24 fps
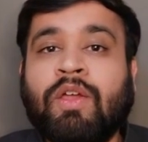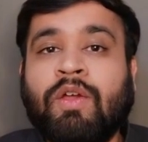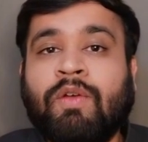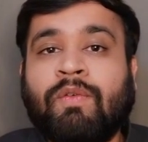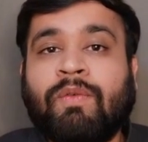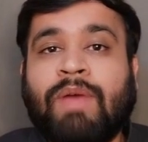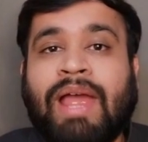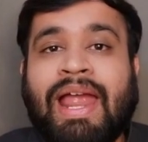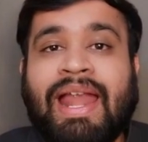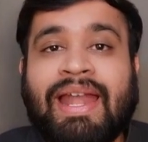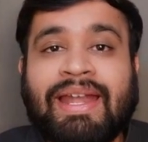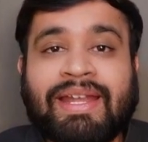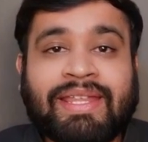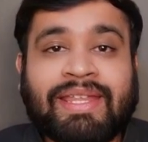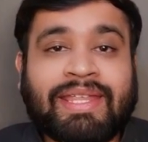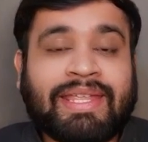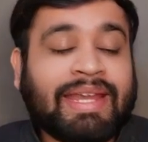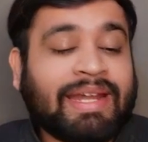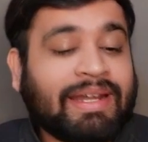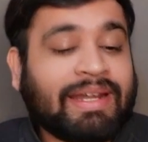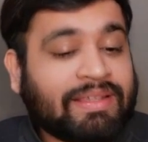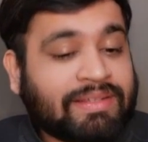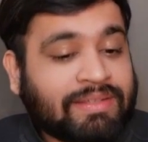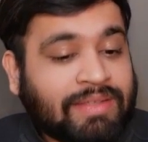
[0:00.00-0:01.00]
and
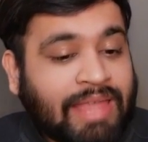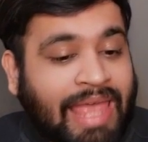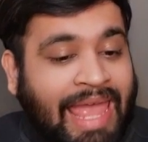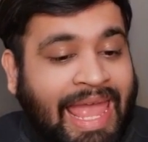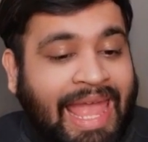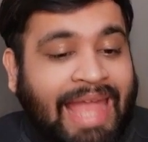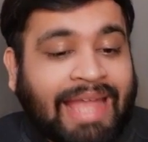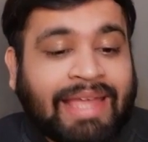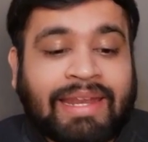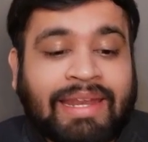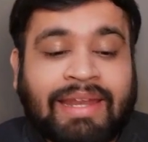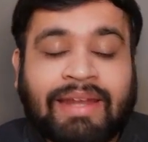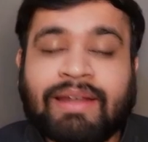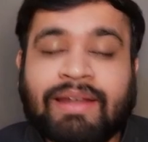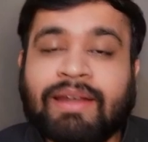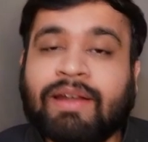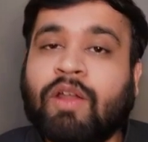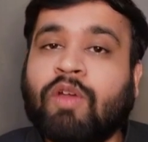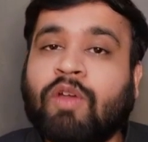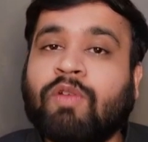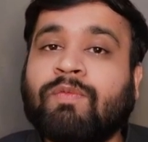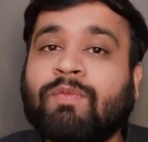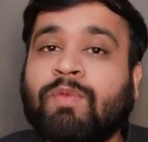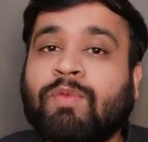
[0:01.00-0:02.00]
get us the
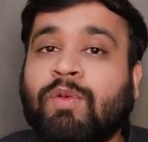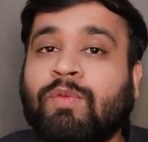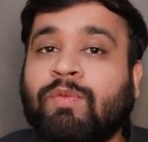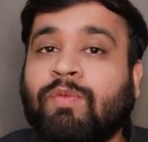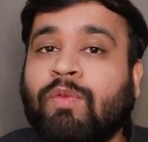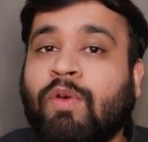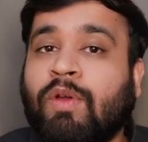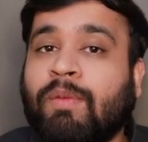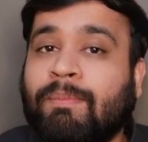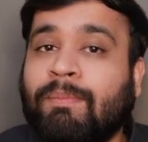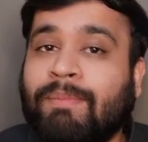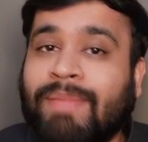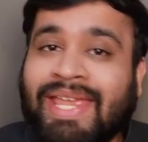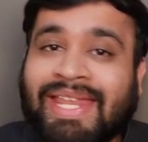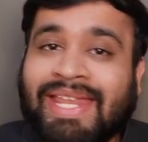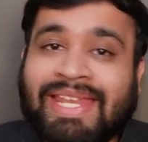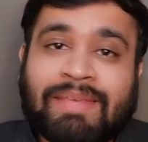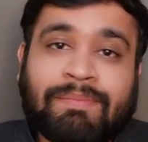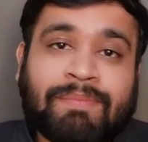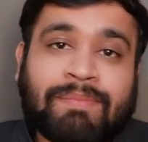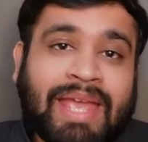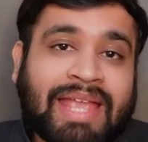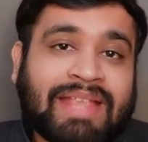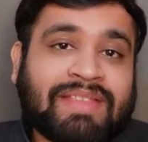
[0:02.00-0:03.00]
aggregated output for
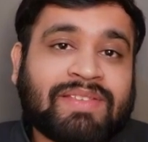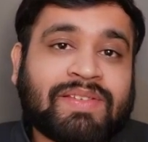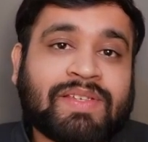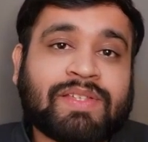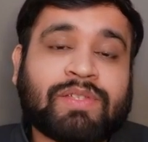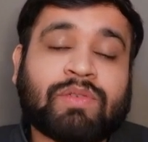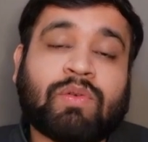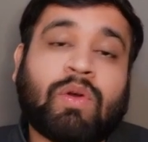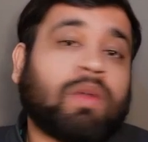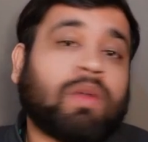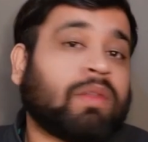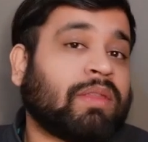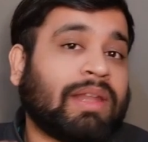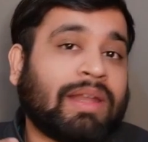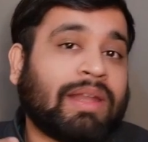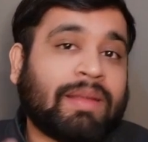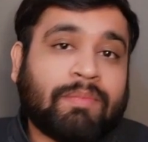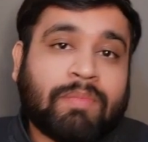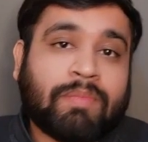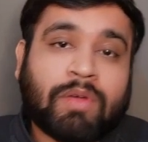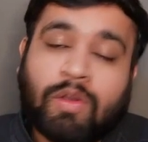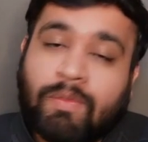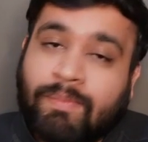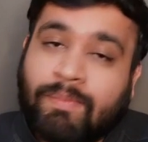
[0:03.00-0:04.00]
many batches or the
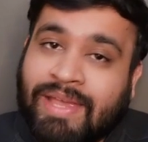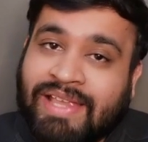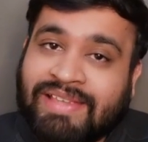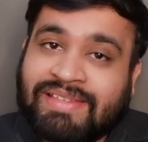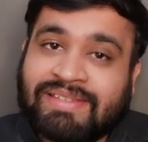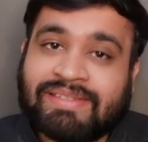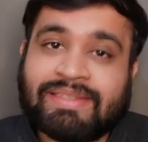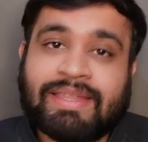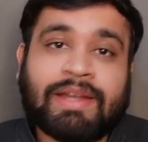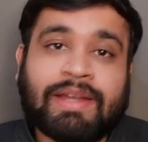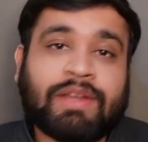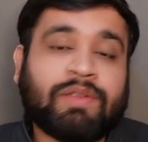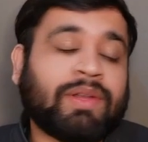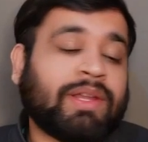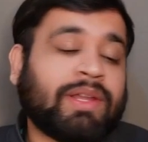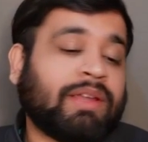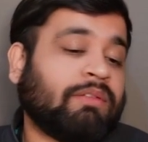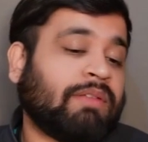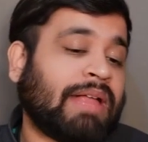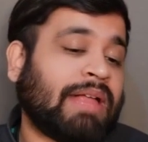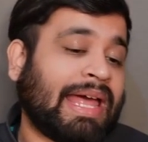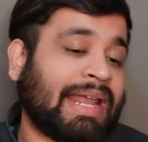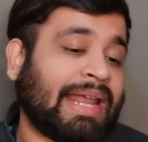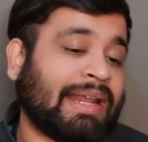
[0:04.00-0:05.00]
number of batches that you
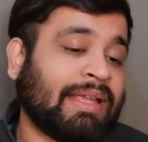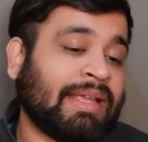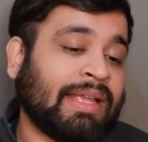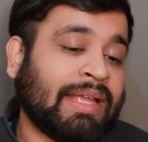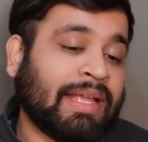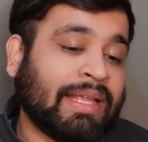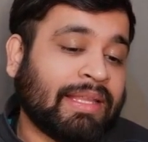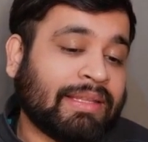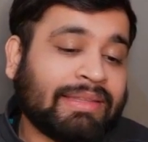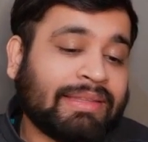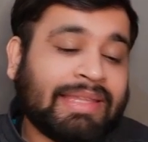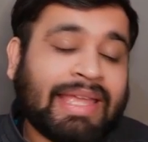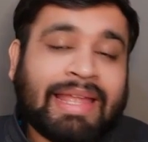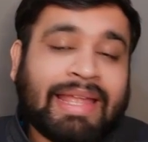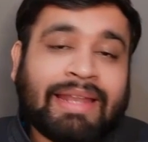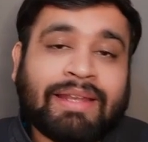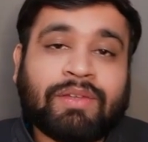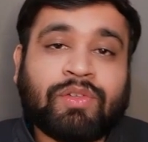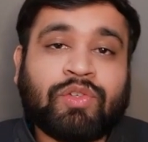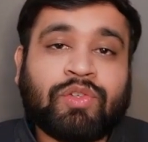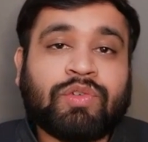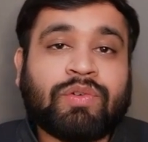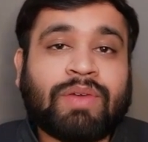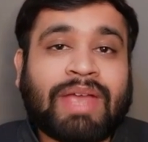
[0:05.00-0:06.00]
require,
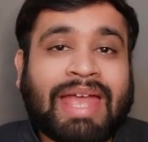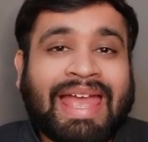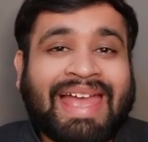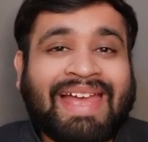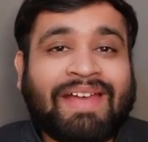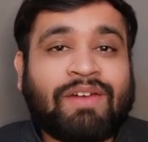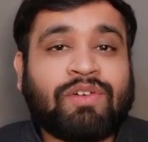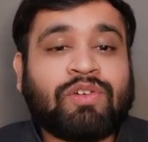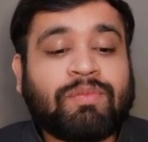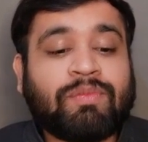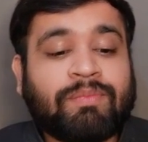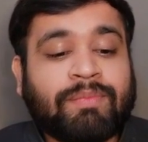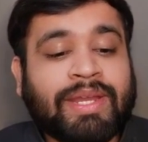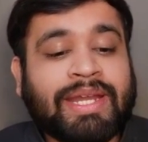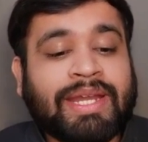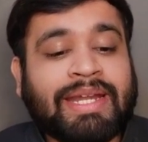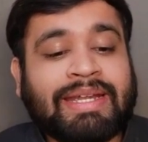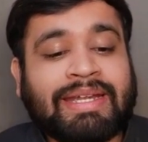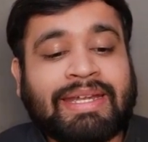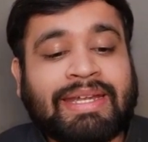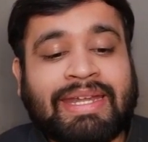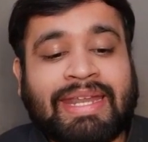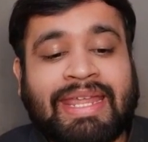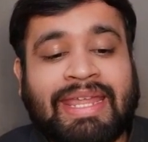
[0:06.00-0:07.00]
then you have to
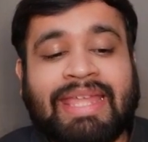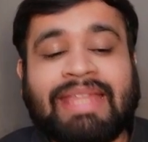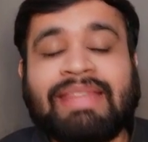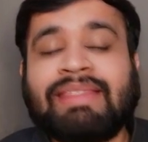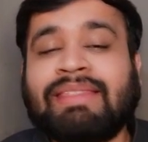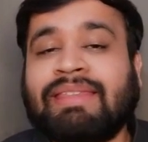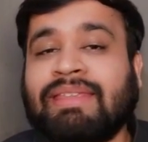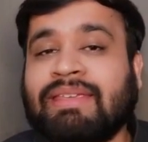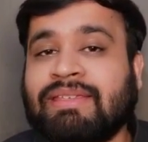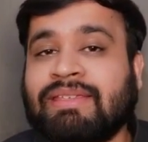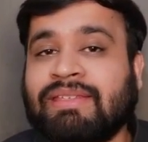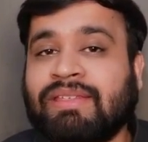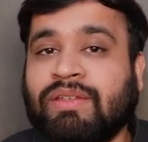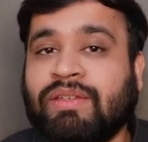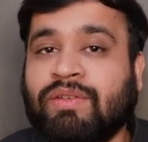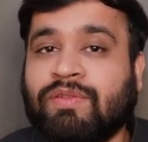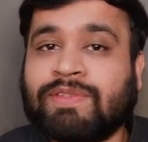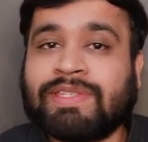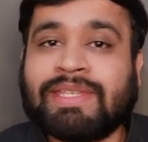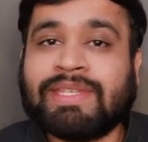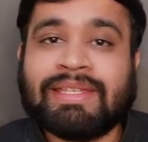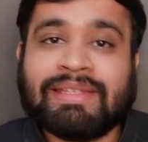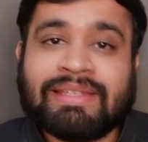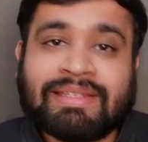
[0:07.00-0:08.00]
maintain this
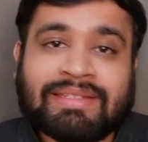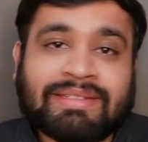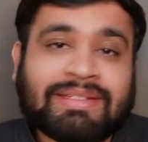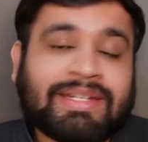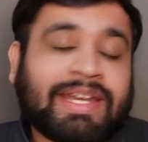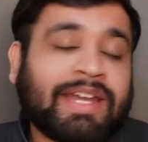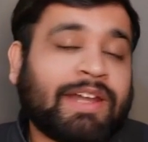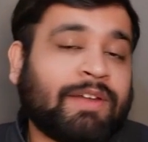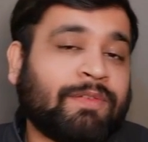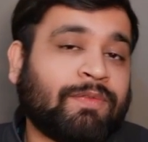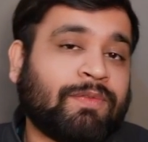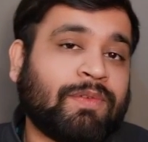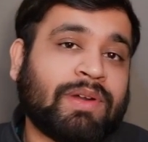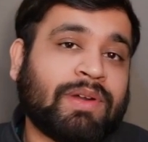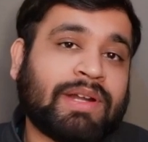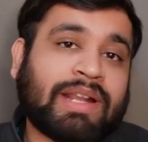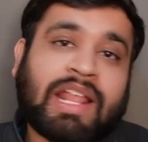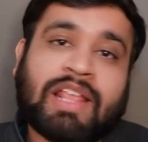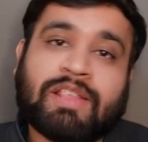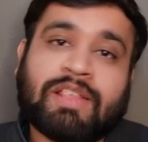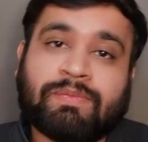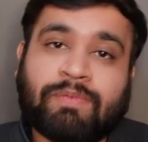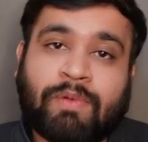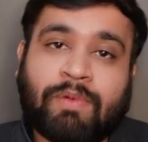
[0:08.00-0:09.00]
using the stateful
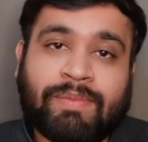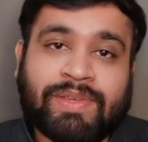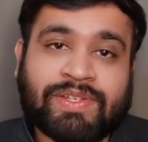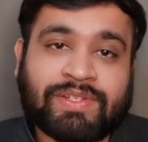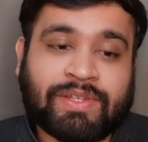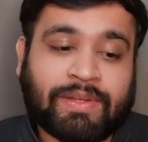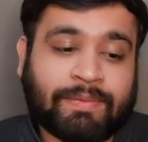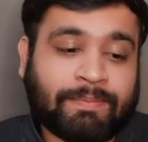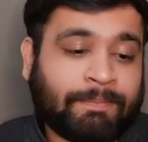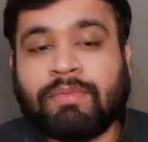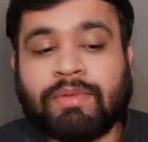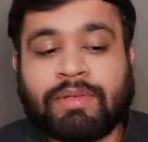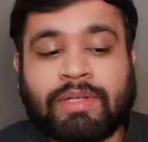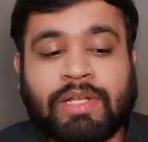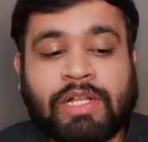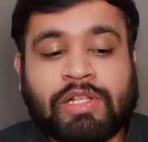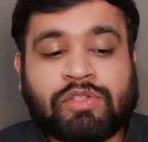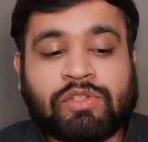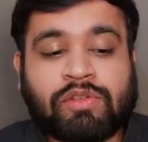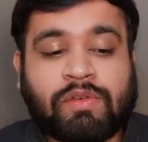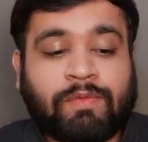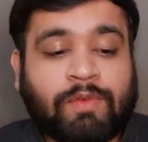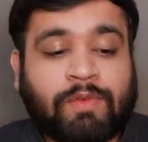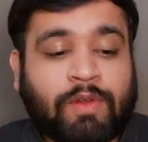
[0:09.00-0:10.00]
transformation.
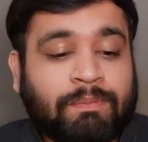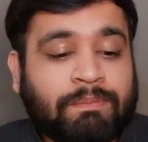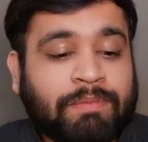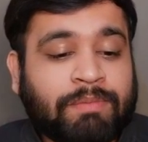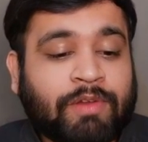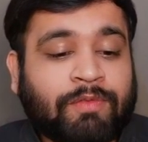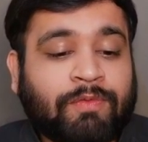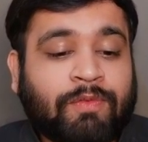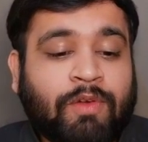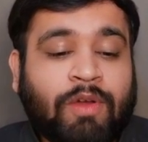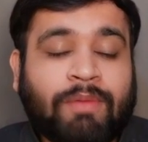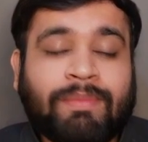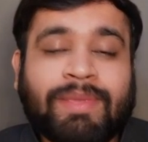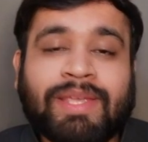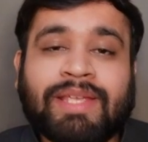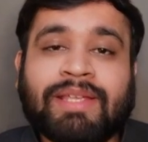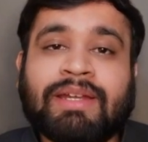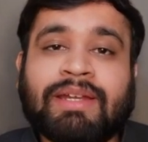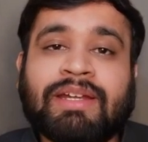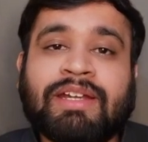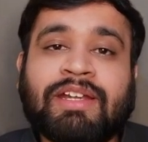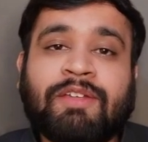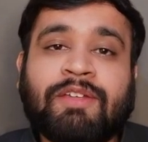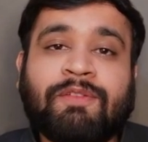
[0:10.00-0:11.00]
Also for
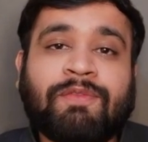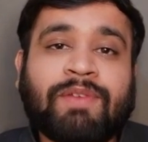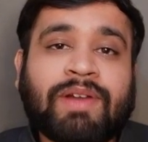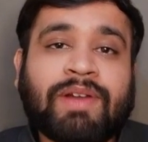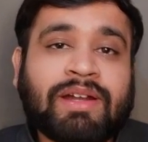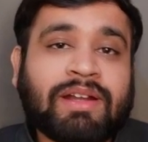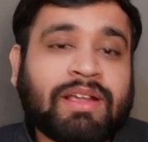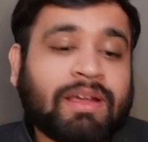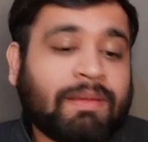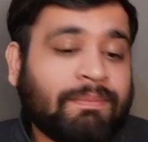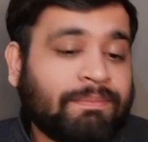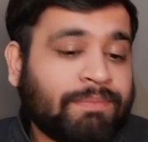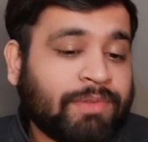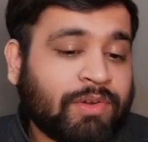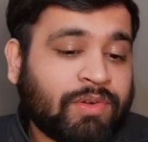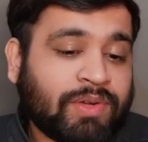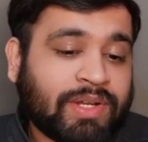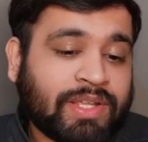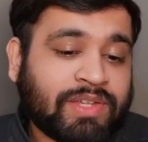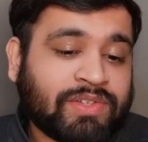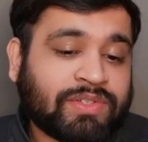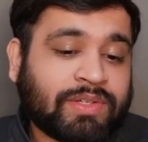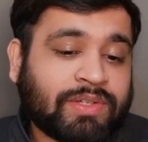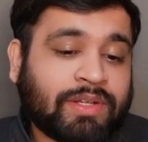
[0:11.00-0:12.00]
performing different
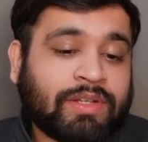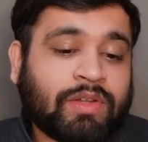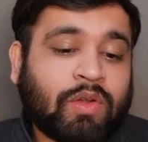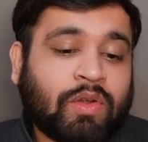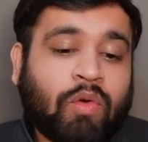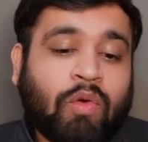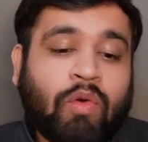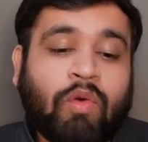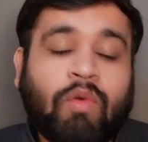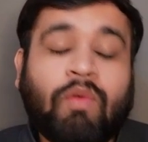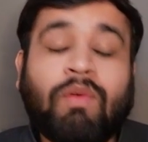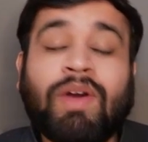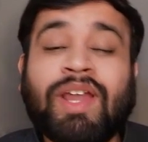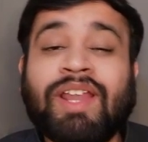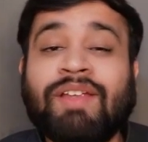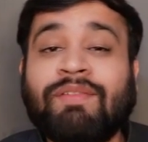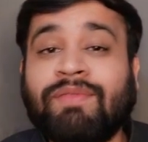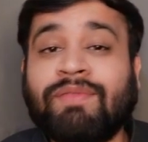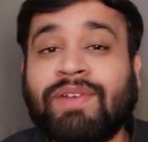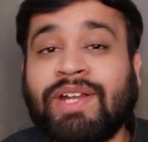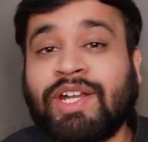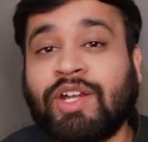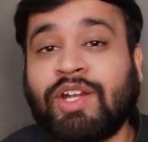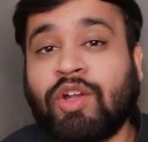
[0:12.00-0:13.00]
computation over a
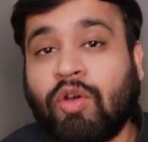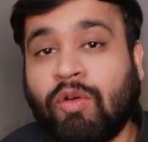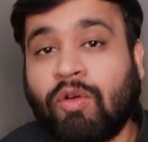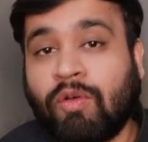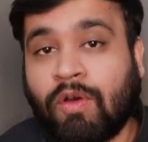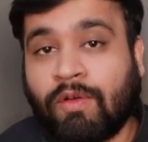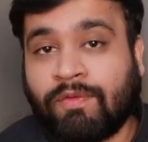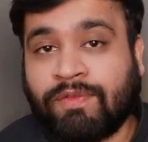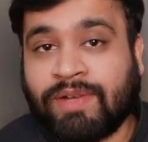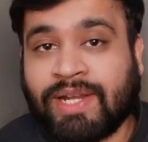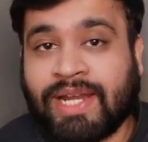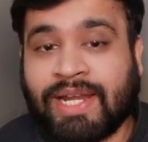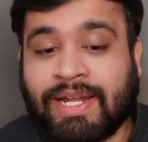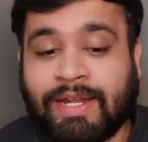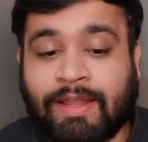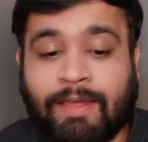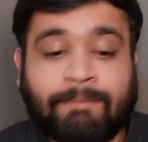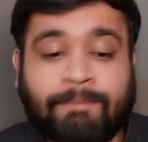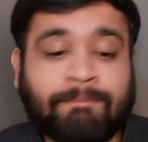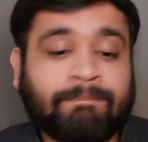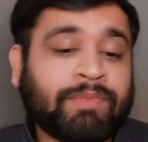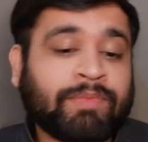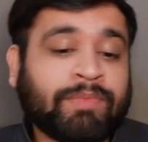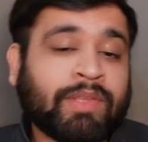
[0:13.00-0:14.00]
window of data.